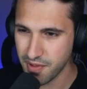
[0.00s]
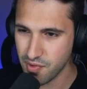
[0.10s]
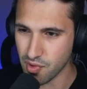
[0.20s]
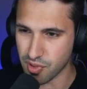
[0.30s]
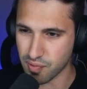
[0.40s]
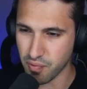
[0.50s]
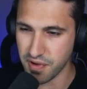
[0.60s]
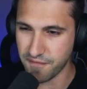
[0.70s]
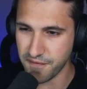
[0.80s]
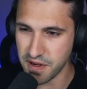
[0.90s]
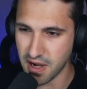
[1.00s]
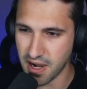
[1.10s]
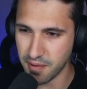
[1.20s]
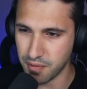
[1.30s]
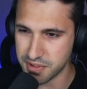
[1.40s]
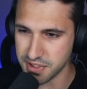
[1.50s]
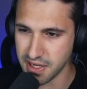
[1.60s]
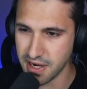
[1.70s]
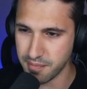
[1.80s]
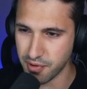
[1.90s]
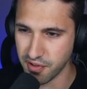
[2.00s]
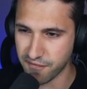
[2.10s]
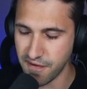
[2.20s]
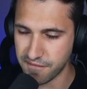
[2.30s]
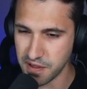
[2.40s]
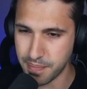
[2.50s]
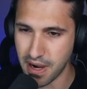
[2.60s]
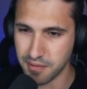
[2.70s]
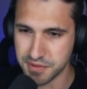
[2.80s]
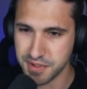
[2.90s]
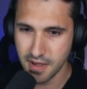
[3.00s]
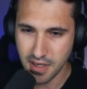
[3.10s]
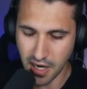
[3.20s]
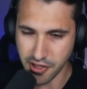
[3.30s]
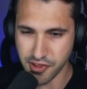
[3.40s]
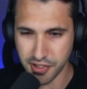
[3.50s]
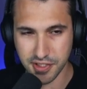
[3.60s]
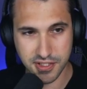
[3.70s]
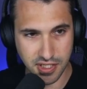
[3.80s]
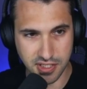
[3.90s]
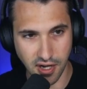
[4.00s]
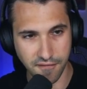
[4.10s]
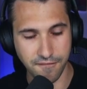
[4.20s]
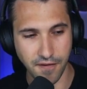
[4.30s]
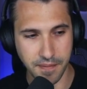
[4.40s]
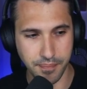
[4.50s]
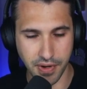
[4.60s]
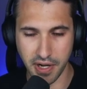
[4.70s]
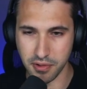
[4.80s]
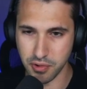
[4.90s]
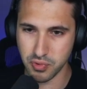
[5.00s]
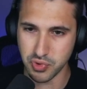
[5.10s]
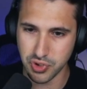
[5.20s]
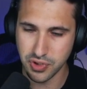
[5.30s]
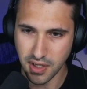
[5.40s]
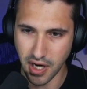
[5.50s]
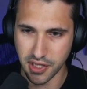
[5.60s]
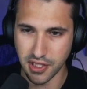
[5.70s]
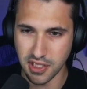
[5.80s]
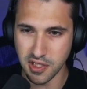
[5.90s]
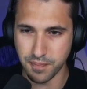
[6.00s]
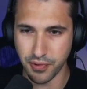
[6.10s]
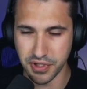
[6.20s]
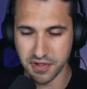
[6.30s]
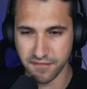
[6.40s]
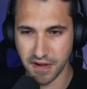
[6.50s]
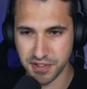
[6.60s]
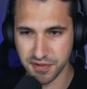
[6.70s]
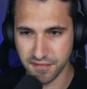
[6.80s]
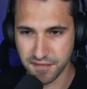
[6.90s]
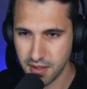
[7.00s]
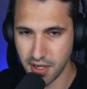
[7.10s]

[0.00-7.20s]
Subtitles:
So 3 feet high once again, but he's 50 pounds. I think this is a tough fight, but I lose. I think he's pretty defensive.